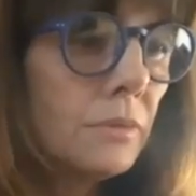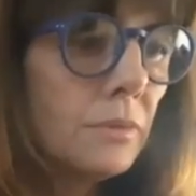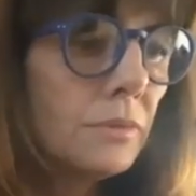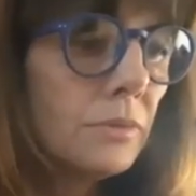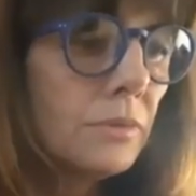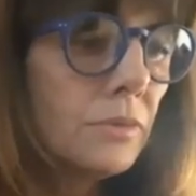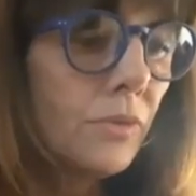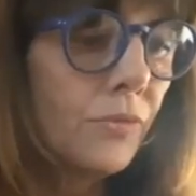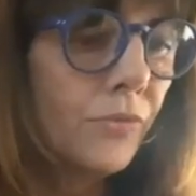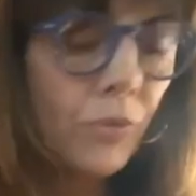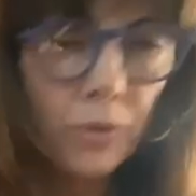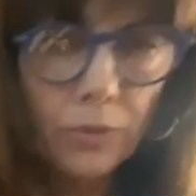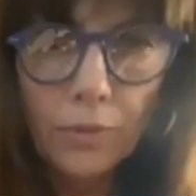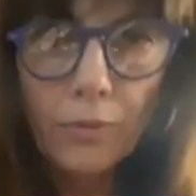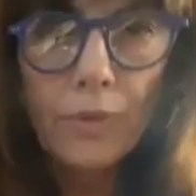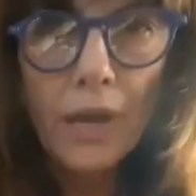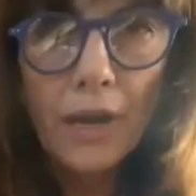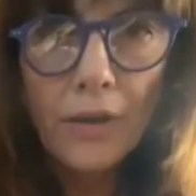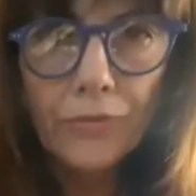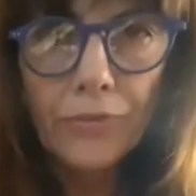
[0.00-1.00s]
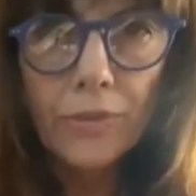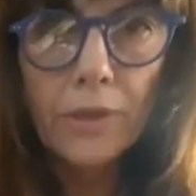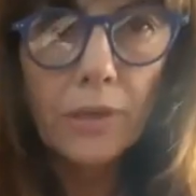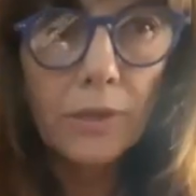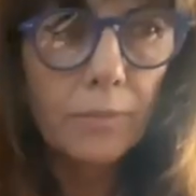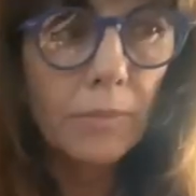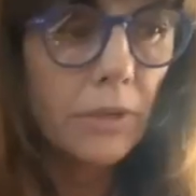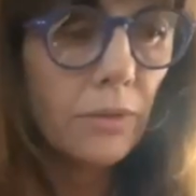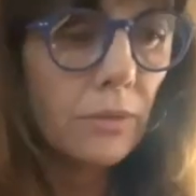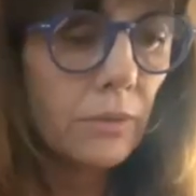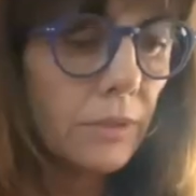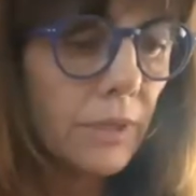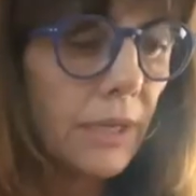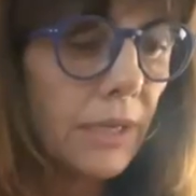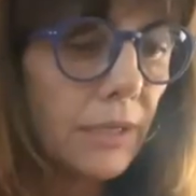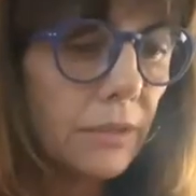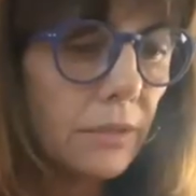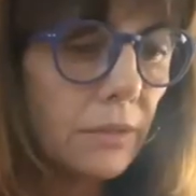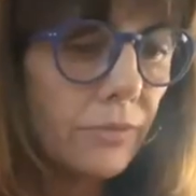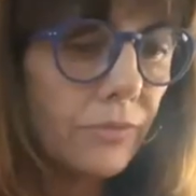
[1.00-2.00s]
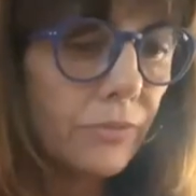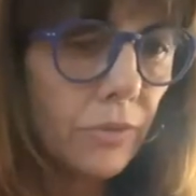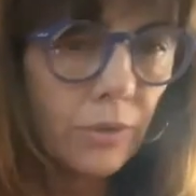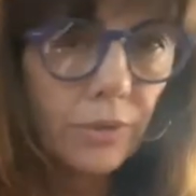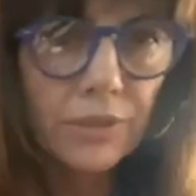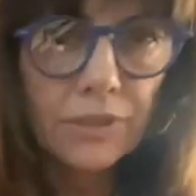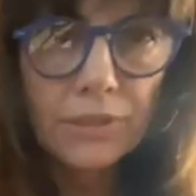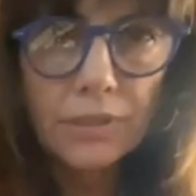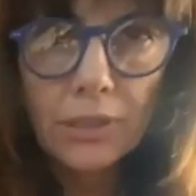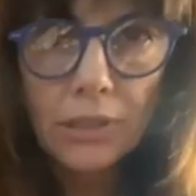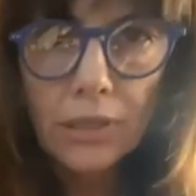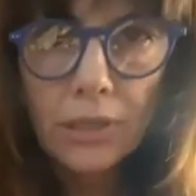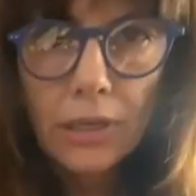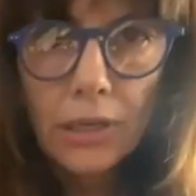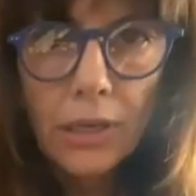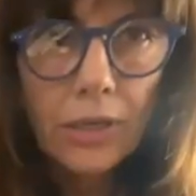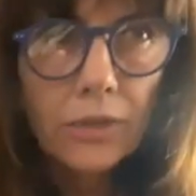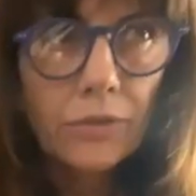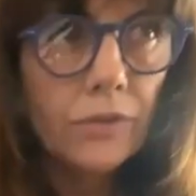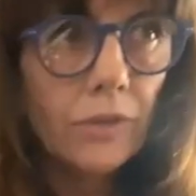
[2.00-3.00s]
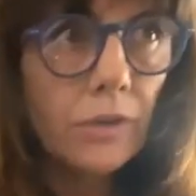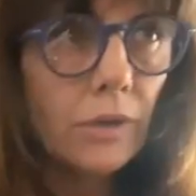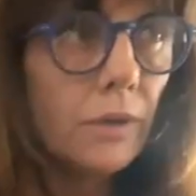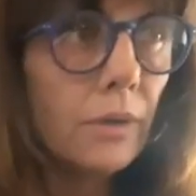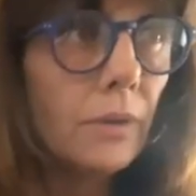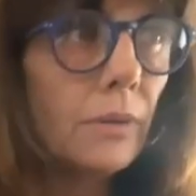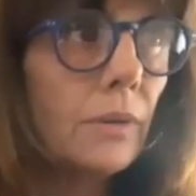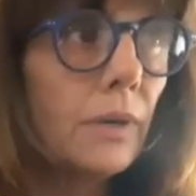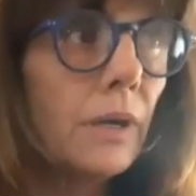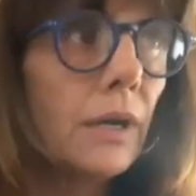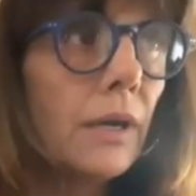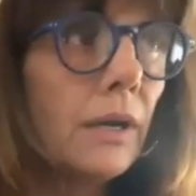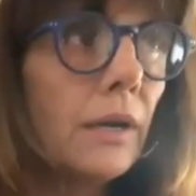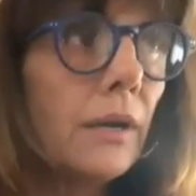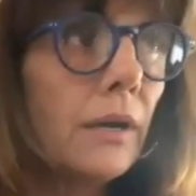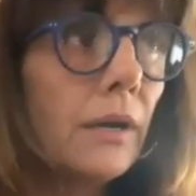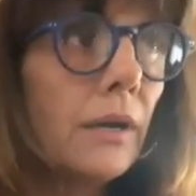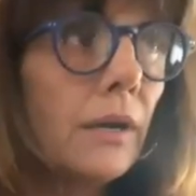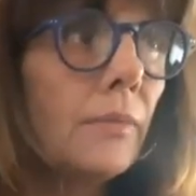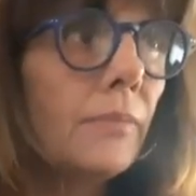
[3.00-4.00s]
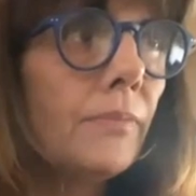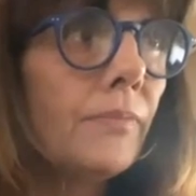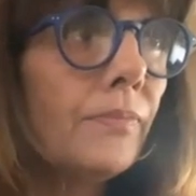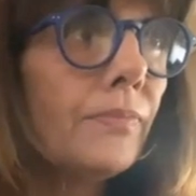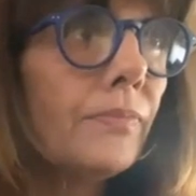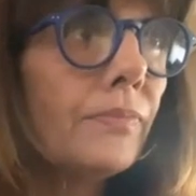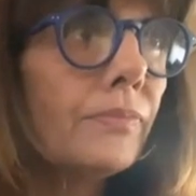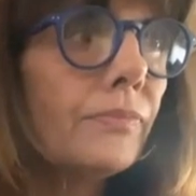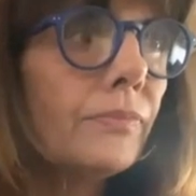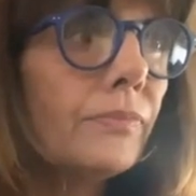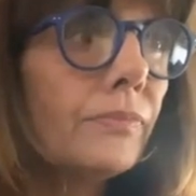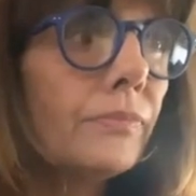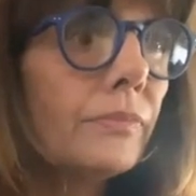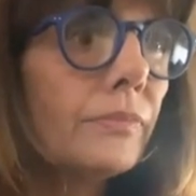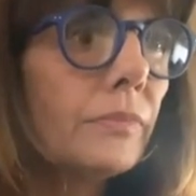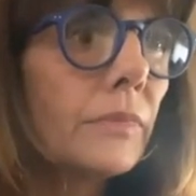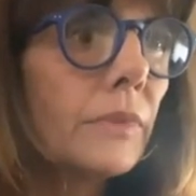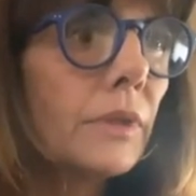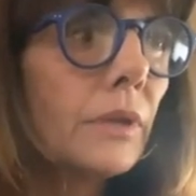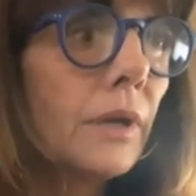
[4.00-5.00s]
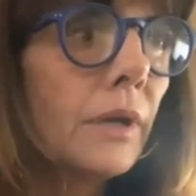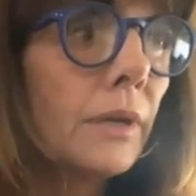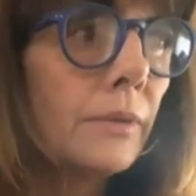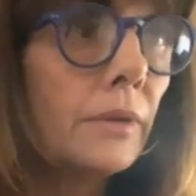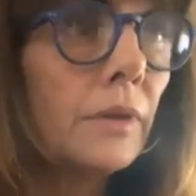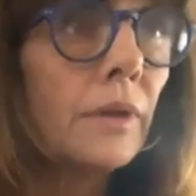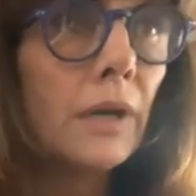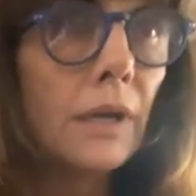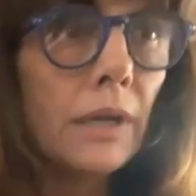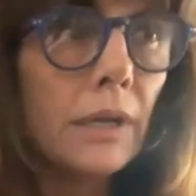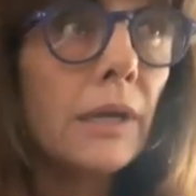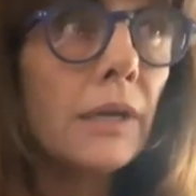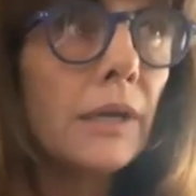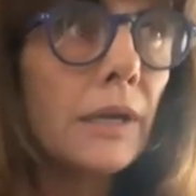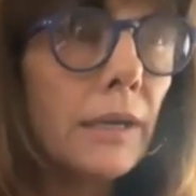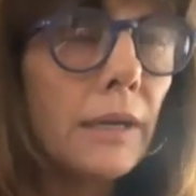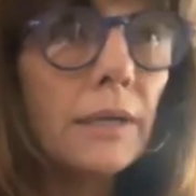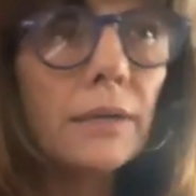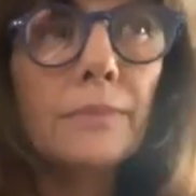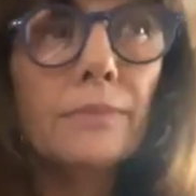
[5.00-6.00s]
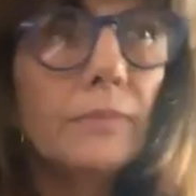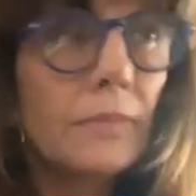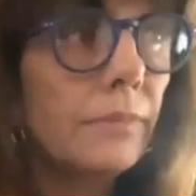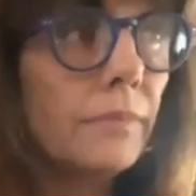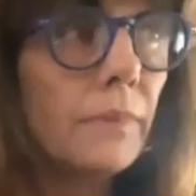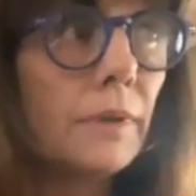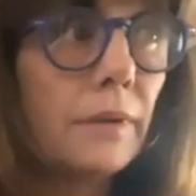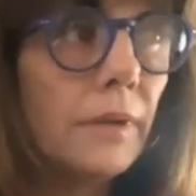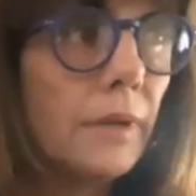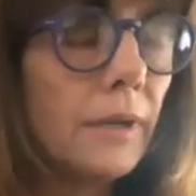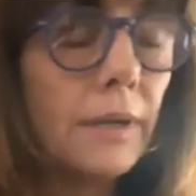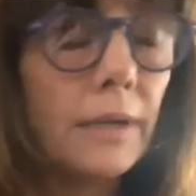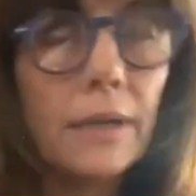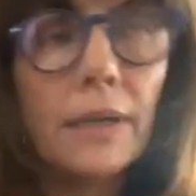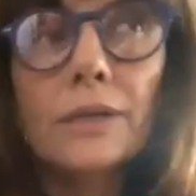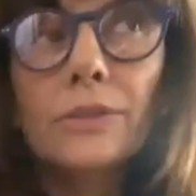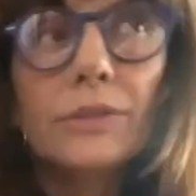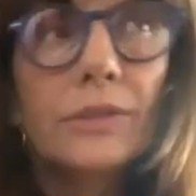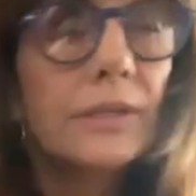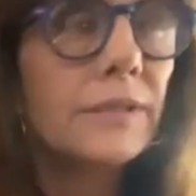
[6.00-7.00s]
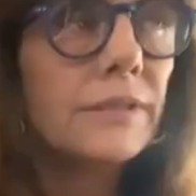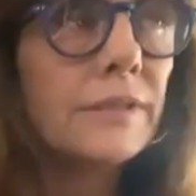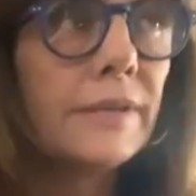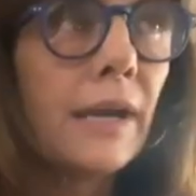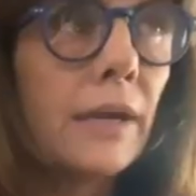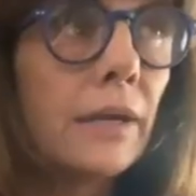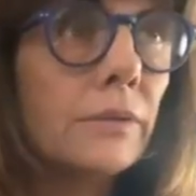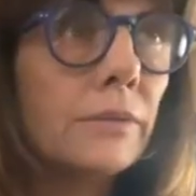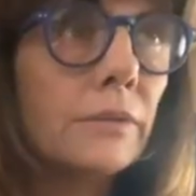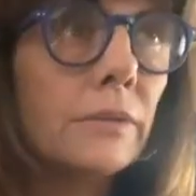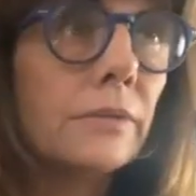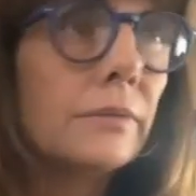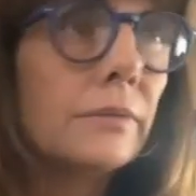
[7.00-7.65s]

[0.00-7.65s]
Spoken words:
photograph them and all that, of course. So no, I and as his sound,